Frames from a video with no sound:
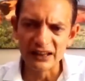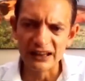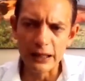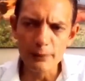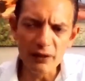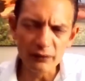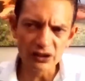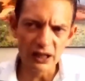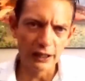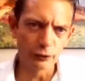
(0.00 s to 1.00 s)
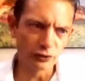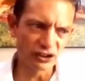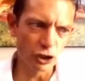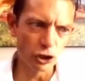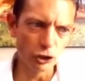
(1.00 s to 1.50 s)
limit
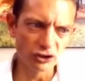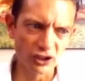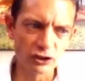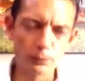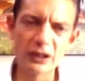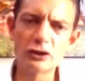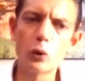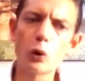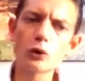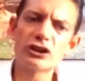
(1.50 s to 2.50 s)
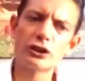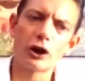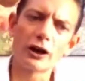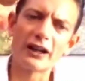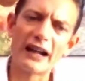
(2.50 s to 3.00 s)
electricity usage, but you're also
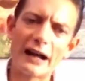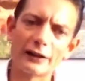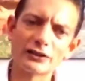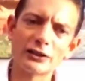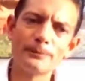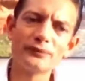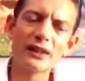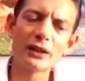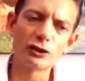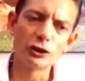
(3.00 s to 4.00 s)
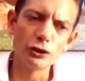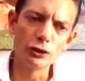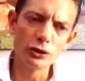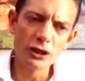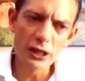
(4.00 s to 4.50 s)
not allowed to